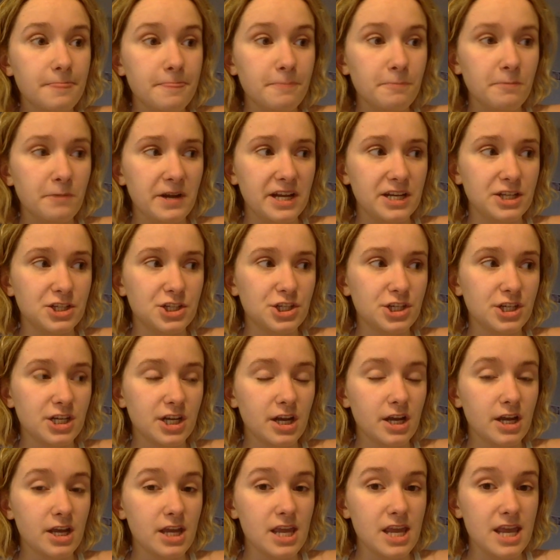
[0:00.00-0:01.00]

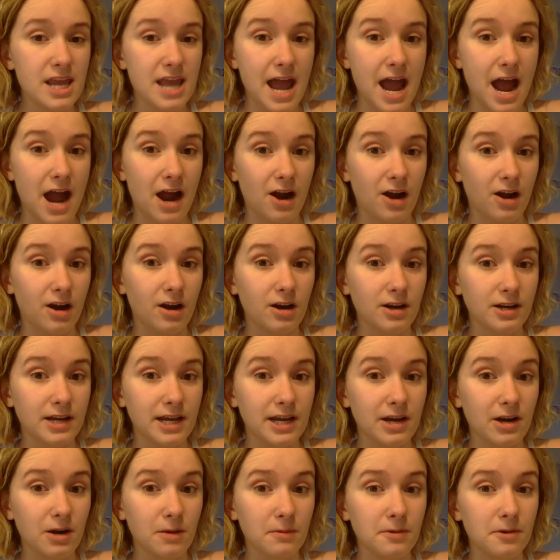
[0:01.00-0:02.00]
which, yeah,
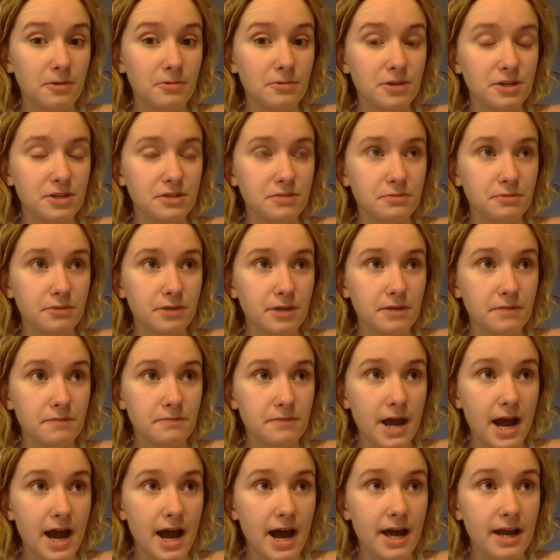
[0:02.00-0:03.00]
Hurricane Irma was pretty
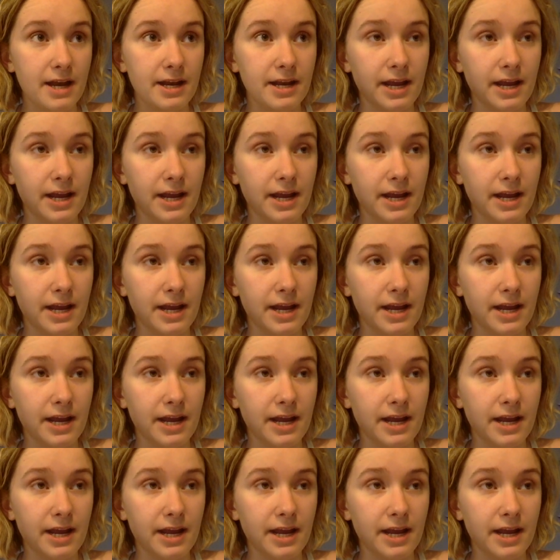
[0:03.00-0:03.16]
bad,